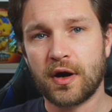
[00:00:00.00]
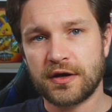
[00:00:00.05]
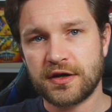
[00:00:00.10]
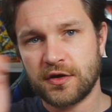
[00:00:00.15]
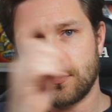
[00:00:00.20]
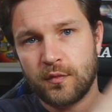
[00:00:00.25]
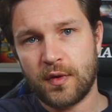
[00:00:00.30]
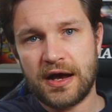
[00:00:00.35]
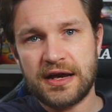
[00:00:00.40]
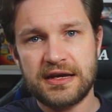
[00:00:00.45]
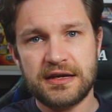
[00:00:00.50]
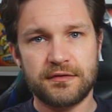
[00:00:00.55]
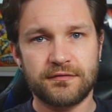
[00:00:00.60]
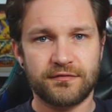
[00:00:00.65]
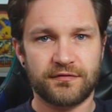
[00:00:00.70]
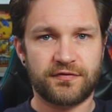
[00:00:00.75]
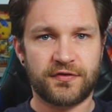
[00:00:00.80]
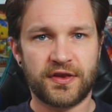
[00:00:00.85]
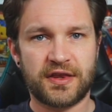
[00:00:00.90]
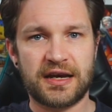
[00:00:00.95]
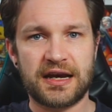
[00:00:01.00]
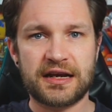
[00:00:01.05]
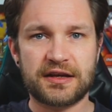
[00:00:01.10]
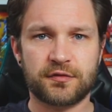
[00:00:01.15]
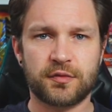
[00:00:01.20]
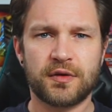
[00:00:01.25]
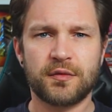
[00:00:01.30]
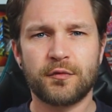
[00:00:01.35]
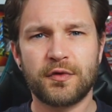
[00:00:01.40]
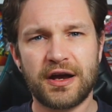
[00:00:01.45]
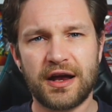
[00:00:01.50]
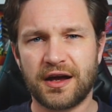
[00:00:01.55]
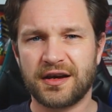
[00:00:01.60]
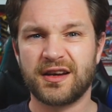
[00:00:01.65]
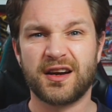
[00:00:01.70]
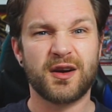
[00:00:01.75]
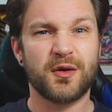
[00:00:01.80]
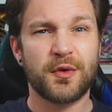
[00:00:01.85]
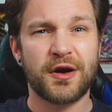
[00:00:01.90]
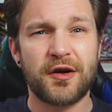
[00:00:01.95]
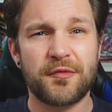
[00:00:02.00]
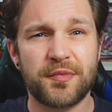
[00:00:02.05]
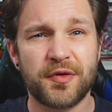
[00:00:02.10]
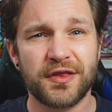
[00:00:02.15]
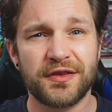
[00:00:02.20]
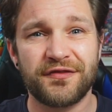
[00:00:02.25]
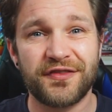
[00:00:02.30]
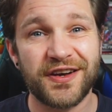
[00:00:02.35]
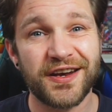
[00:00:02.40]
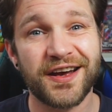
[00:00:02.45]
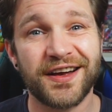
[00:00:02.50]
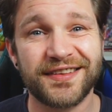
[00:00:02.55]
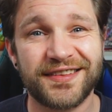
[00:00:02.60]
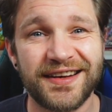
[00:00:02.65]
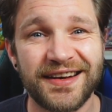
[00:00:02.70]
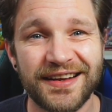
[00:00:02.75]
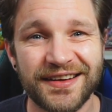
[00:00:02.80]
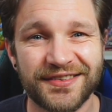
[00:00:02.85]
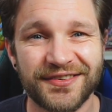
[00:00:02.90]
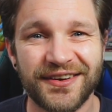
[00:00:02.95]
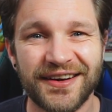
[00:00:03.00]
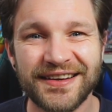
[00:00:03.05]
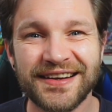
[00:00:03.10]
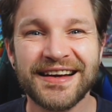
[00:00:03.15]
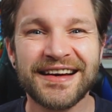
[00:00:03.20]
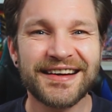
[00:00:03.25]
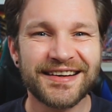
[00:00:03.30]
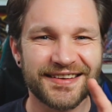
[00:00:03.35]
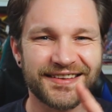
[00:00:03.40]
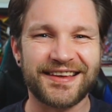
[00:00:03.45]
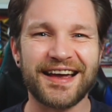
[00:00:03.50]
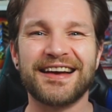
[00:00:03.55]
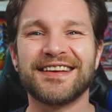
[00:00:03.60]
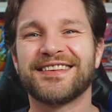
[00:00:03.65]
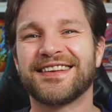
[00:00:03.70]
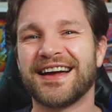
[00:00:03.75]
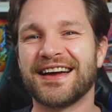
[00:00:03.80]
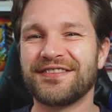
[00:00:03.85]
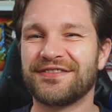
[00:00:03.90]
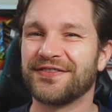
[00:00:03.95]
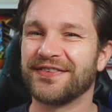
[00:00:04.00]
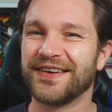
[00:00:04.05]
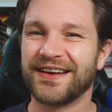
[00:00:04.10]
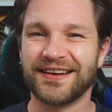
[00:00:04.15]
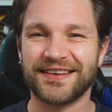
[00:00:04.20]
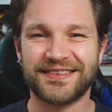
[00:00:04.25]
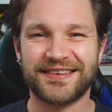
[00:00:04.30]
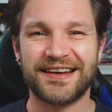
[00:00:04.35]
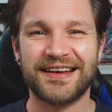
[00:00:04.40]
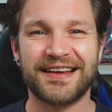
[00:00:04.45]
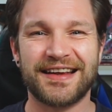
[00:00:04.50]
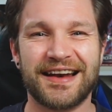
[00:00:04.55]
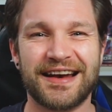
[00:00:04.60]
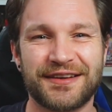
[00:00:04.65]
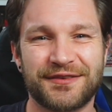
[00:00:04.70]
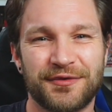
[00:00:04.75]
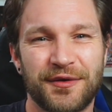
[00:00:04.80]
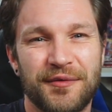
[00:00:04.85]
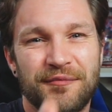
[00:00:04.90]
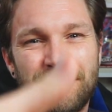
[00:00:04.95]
you wait for the next one. Well, I don't know where I put the videos in this one. Stay safe, and I'll see you in the next one.